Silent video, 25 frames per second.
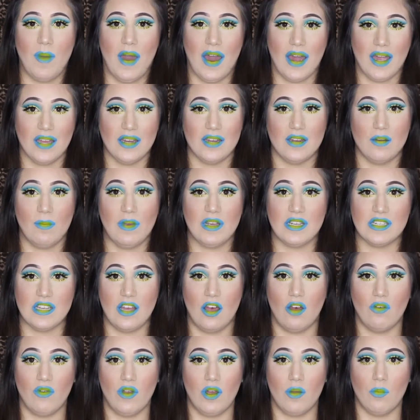back into
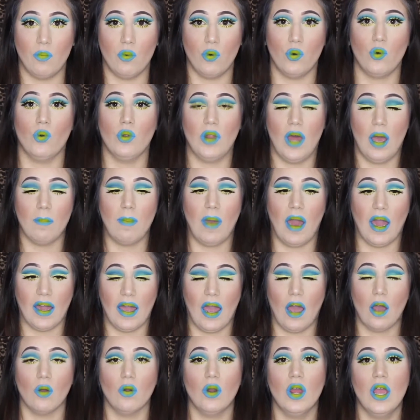myself and pull that back
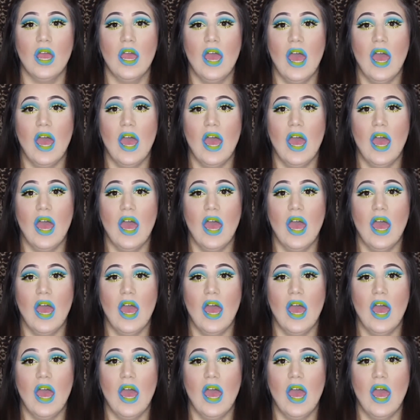out.